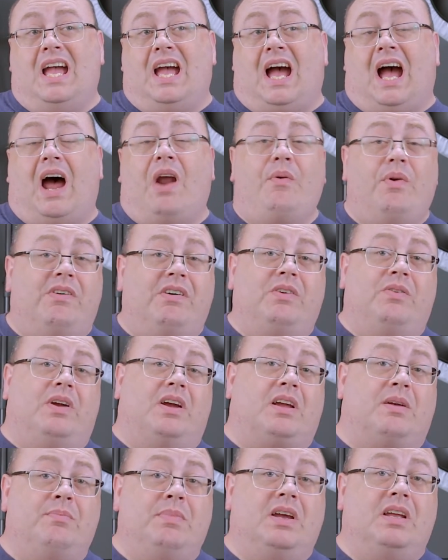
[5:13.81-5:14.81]
I really
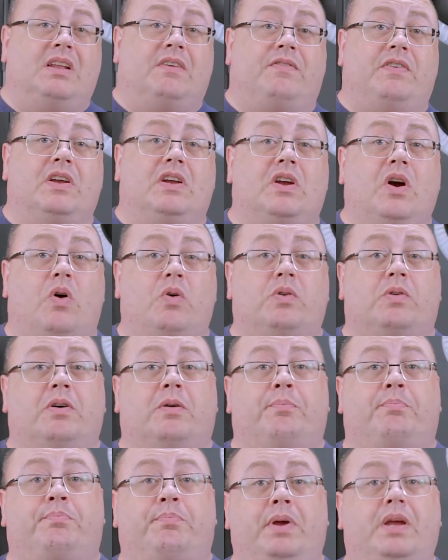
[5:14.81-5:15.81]
recommend if you go to
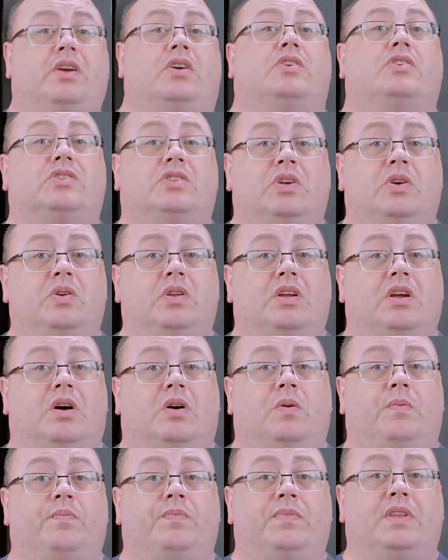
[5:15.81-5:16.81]
a bigger
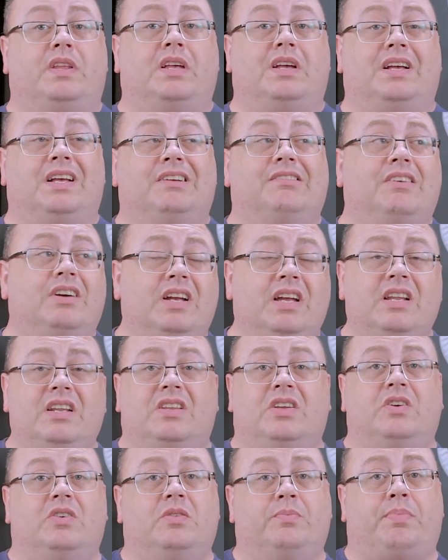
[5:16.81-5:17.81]
studio, look
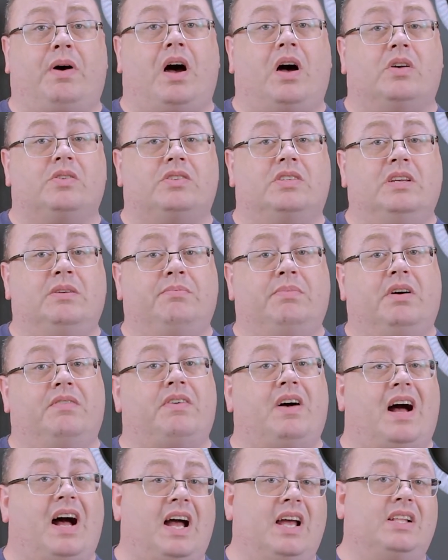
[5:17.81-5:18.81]
into Paul C. Buff
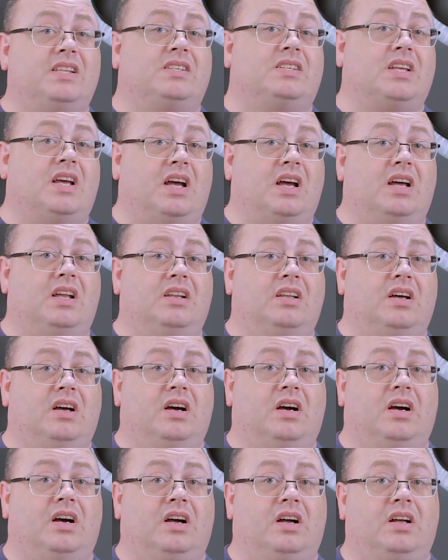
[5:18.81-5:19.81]
Einstein
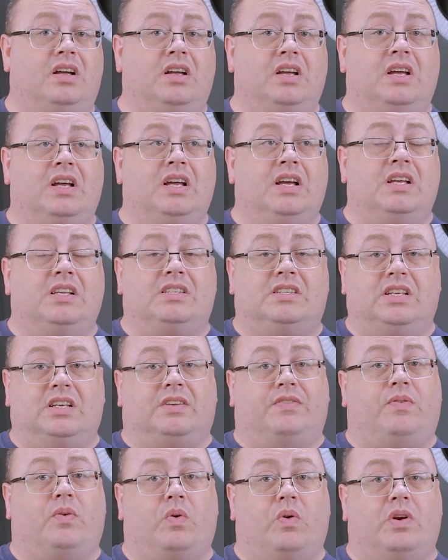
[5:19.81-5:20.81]
uh,
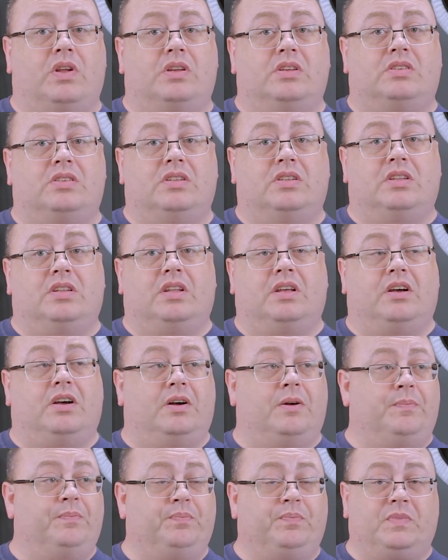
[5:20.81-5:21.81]
640s.
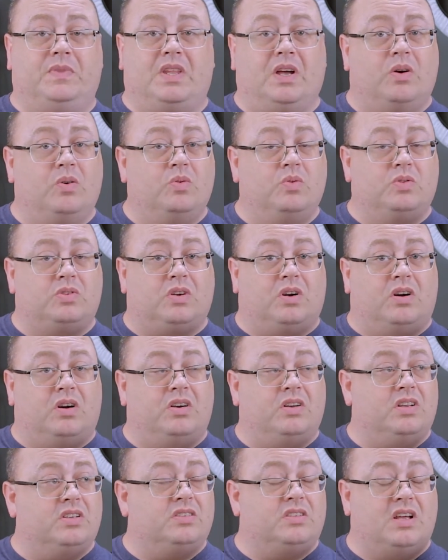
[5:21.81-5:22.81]
The, those are
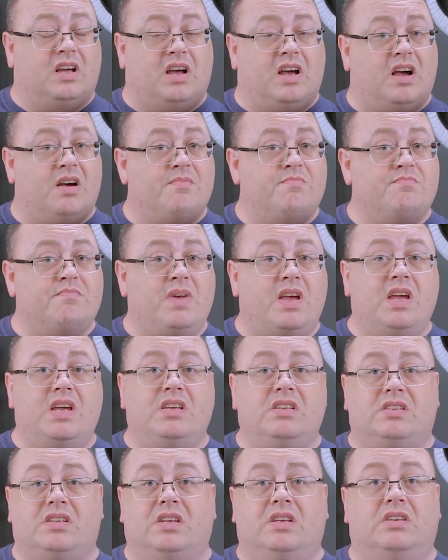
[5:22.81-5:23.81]
just
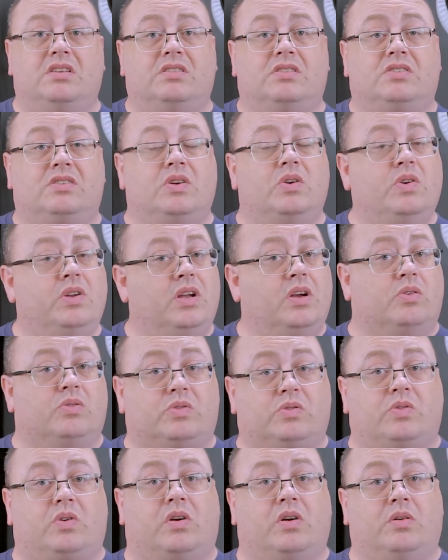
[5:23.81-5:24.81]
amazing studio
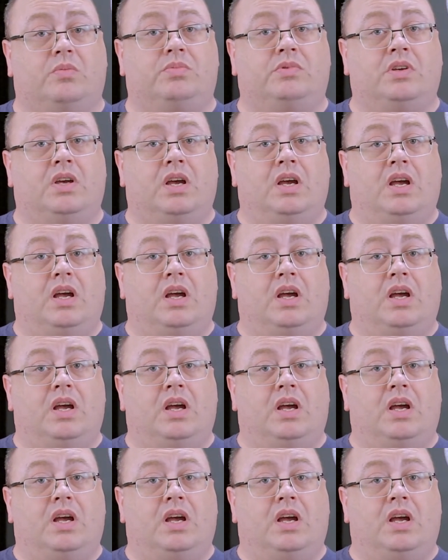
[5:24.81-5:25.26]
strobes